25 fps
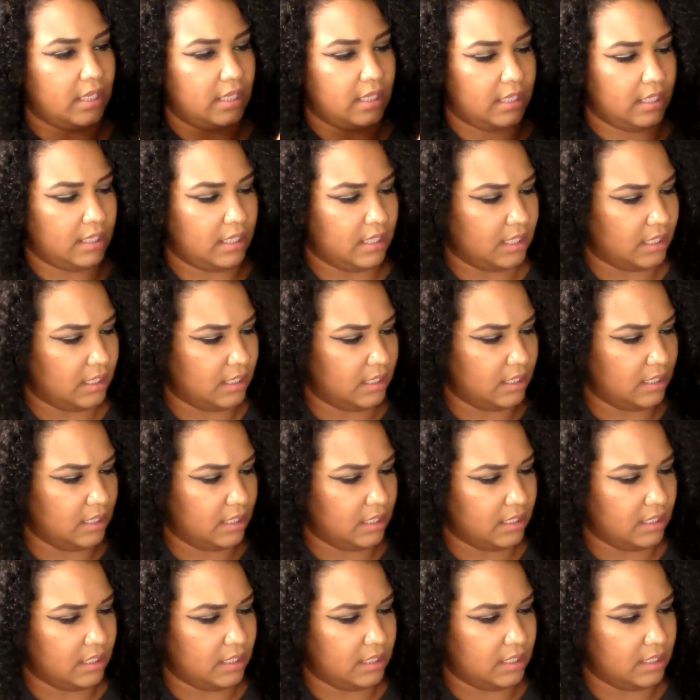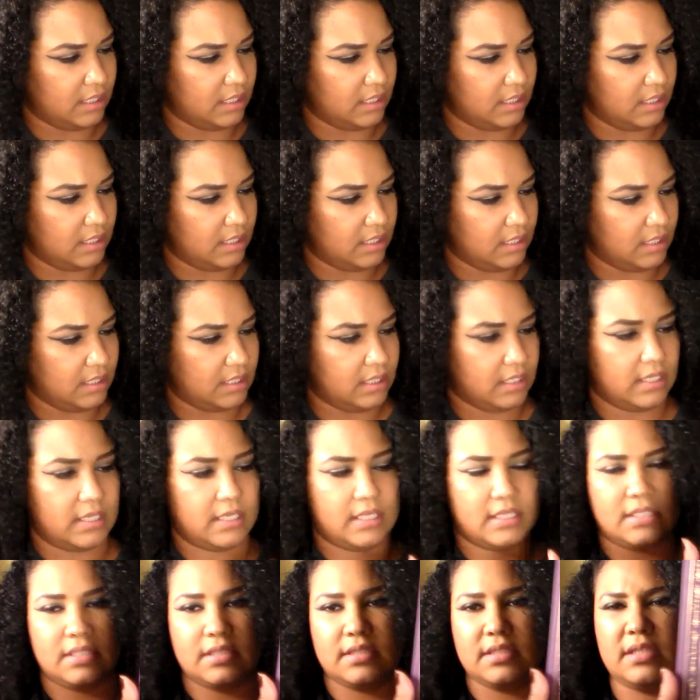and it
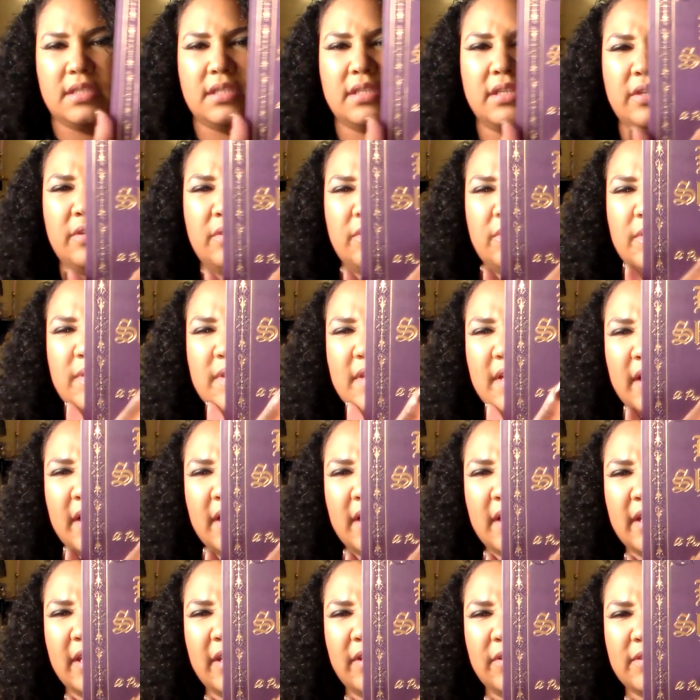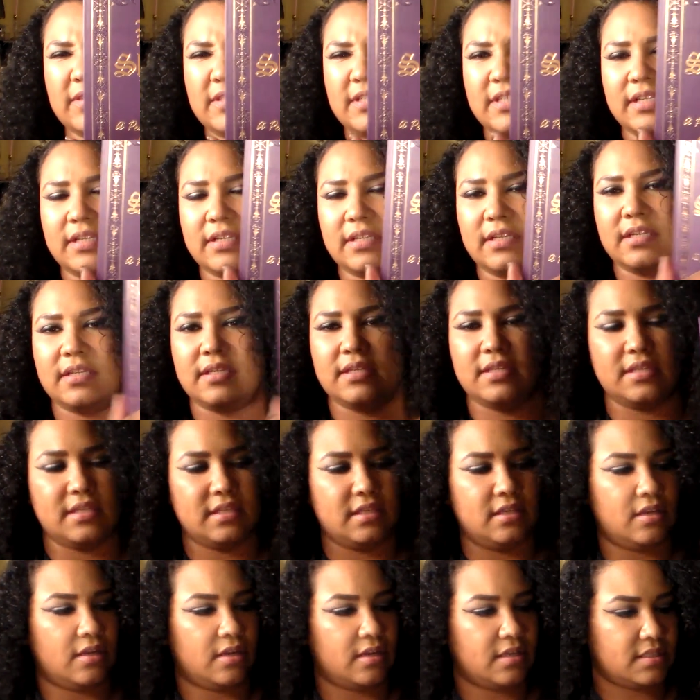has the little Celtic
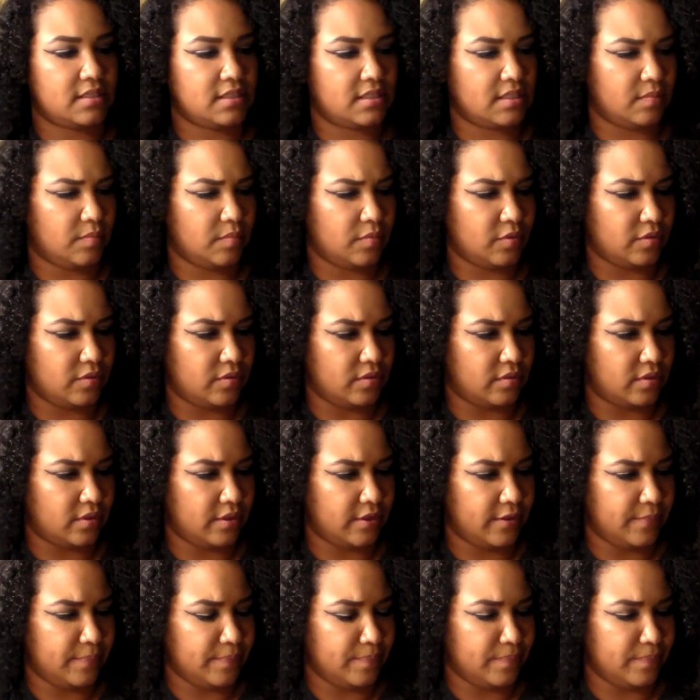knot symbol.